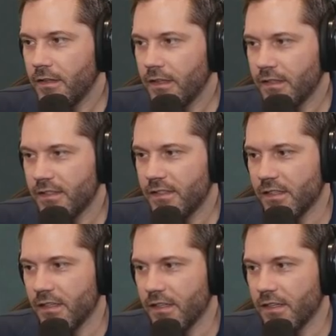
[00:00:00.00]
It's
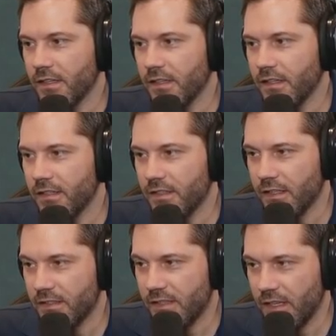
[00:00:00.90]
uh,
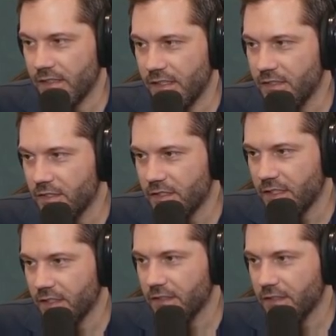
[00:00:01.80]
that's it's interesting.